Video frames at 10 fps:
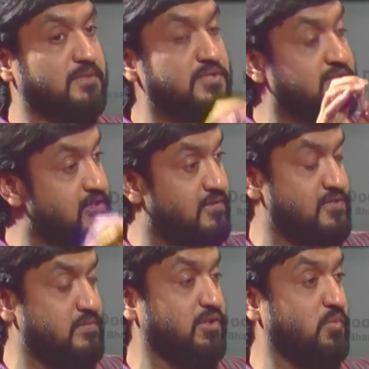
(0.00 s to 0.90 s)

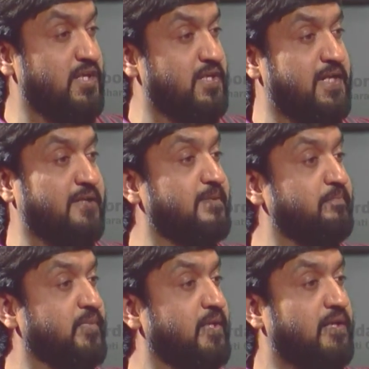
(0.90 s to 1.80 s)
communitarianism on the one hand
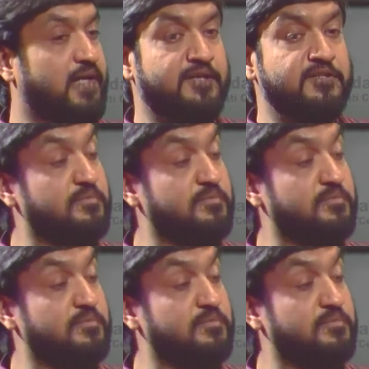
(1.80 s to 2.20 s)
and